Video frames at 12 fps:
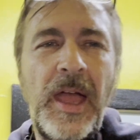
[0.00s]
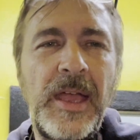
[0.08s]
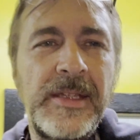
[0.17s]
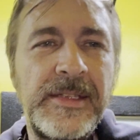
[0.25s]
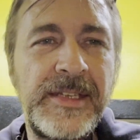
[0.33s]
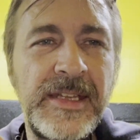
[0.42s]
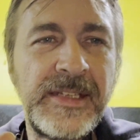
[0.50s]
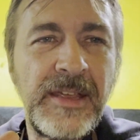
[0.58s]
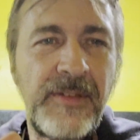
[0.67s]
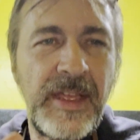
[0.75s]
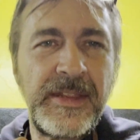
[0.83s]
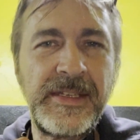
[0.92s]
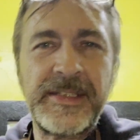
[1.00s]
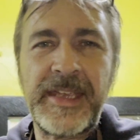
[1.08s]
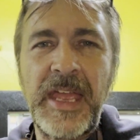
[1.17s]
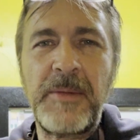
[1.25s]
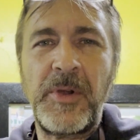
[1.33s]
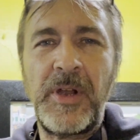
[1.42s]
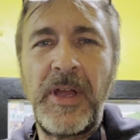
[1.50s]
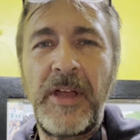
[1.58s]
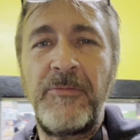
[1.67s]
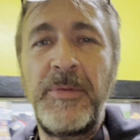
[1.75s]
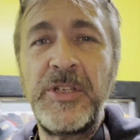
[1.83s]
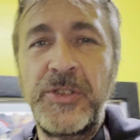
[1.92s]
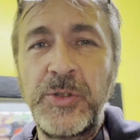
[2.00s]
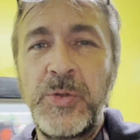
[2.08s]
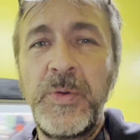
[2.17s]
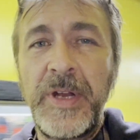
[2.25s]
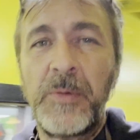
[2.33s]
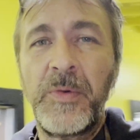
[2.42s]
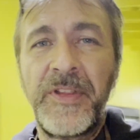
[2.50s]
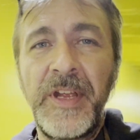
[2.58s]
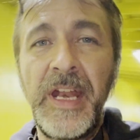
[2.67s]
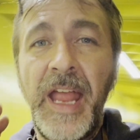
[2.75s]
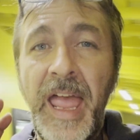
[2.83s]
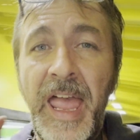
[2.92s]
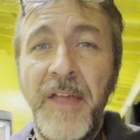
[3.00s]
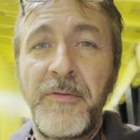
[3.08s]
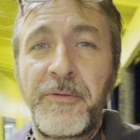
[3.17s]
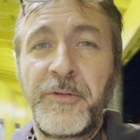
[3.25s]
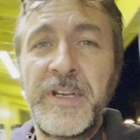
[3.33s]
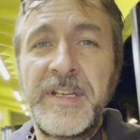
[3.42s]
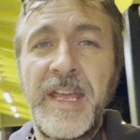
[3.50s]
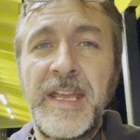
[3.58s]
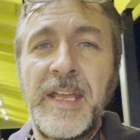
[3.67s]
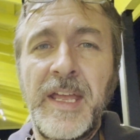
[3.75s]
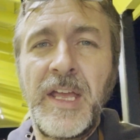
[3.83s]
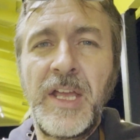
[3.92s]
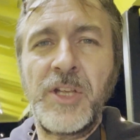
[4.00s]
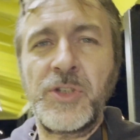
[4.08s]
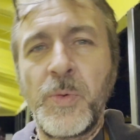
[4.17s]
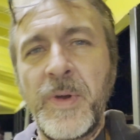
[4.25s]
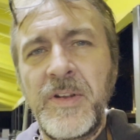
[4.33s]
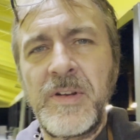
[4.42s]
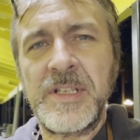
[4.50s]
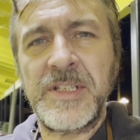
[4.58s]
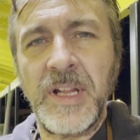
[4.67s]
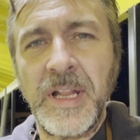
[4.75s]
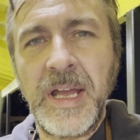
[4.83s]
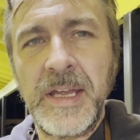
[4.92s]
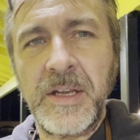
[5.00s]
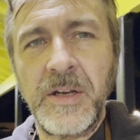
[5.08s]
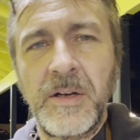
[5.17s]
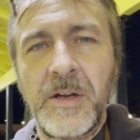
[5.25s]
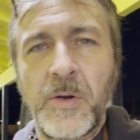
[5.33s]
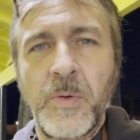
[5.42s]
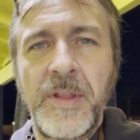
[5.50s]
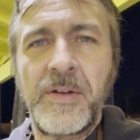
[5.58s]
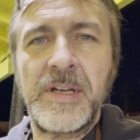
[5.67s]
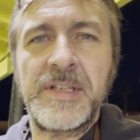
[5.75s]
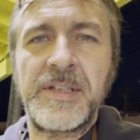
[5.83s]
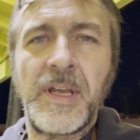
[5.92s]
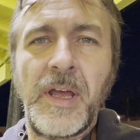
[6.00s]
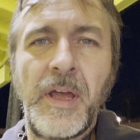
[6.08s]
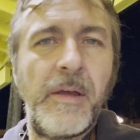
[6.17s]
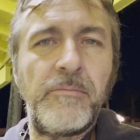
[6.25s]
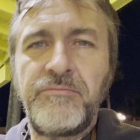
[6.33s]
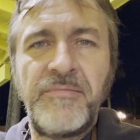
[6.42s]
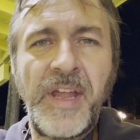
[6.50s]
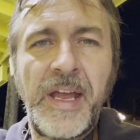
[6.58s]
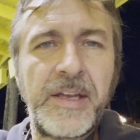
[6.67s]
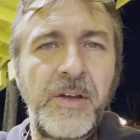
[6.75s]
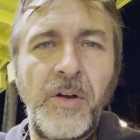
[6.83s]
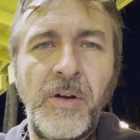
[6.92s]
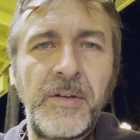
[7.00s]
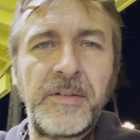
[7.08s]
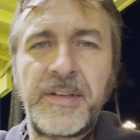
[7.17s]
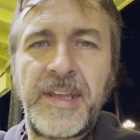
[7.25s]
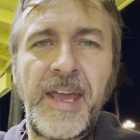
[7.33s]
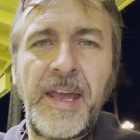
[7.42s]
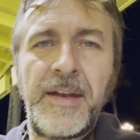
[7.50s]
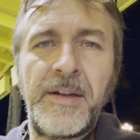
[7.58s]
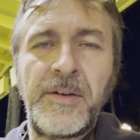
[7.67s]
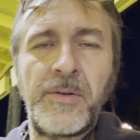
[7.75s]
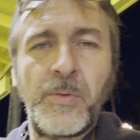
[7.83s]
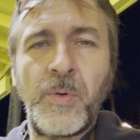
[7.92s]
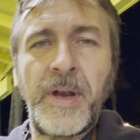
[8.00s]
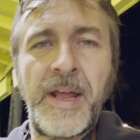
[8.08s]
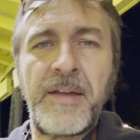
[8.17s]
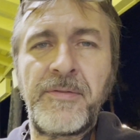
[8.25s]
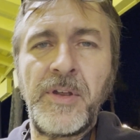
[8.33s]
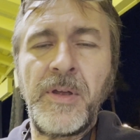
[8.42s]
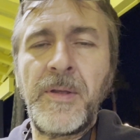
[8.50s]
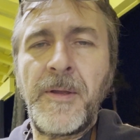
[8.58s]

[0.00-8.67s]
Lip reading: since I've had this camera, I've been shooting with it every day. So whether it's a Leica or whether it's a Nikon, Canon, or what have you,